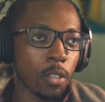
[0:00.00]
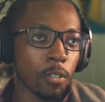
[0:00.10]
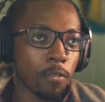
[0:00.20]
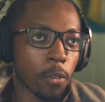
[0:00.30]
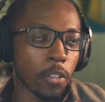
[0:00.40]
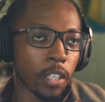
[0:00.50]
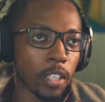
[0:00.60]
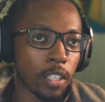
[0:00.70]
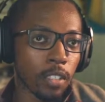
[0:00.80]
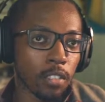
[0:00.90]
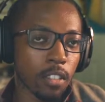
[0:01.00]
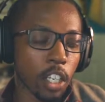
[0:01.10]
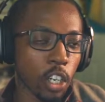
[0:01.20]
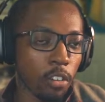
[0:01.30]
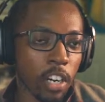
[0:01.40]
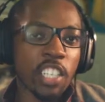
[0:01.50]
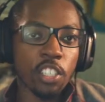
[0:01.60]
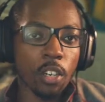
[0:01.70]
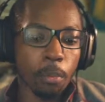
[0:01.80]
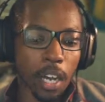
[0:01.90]
for the
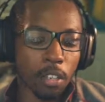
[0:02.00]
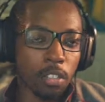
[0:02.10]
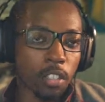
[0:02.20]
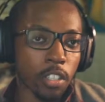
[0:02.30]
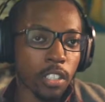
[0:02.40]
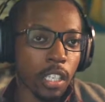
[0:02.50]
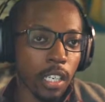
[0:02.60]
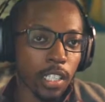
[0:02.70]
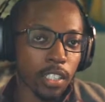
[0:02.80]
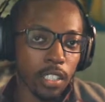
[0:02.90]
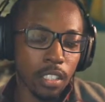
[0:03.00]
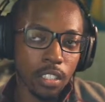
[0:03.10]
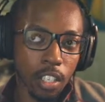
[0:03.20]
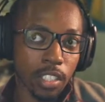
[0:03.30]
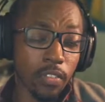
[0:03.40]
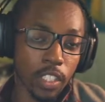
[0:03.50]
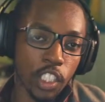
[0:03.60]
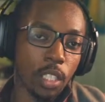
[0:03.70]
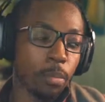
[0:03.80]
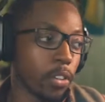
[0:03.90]
original model, the 13 inch. It starts even
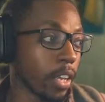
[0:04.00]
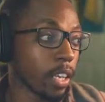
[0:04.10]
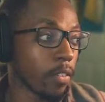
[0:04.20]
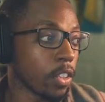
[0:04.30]
cheaper than even the